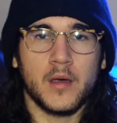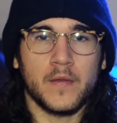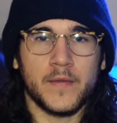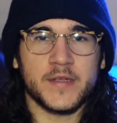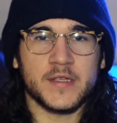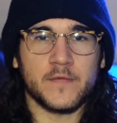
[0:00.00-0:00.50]

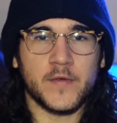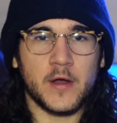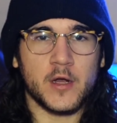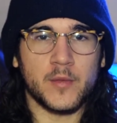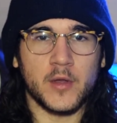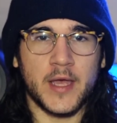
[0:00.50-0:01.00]
This is a
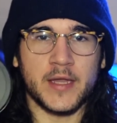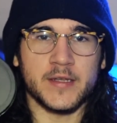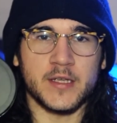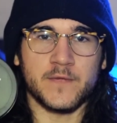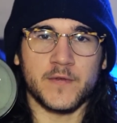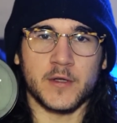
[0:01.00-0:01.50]
variable
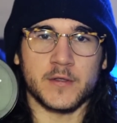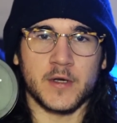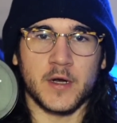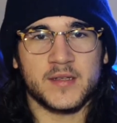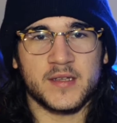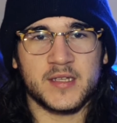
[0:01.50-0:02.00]
ND filter.
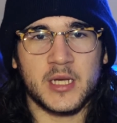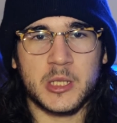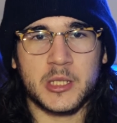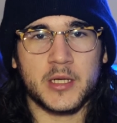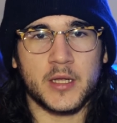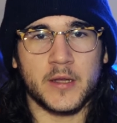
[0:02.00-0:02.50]
It's
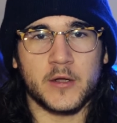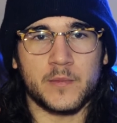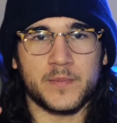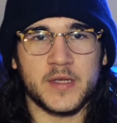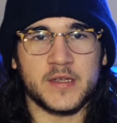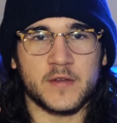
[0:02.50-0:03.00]
essentially a little
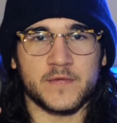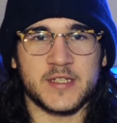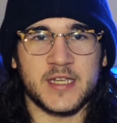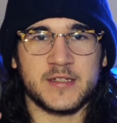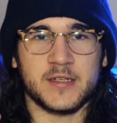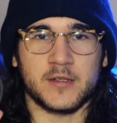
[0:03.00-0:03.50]
piece of
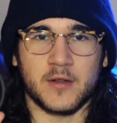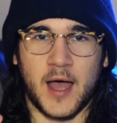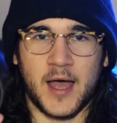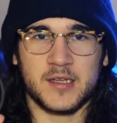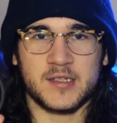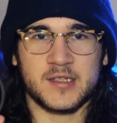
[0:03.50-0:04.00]
tinted
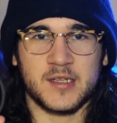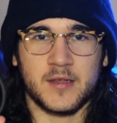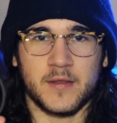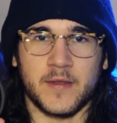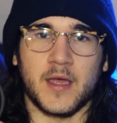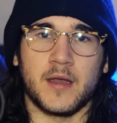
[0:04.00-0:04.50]
glass
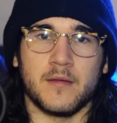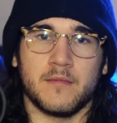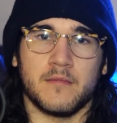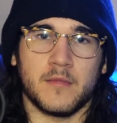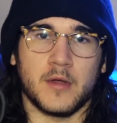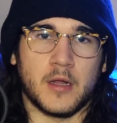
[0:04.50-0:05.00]
that
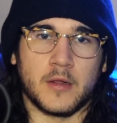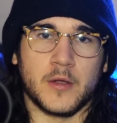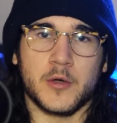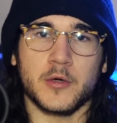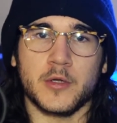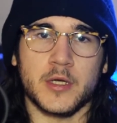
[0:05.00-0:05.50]

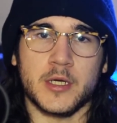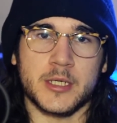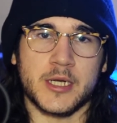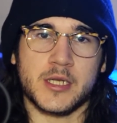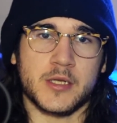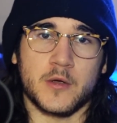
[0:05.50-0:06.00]
literally
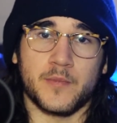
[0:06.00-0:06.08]
just you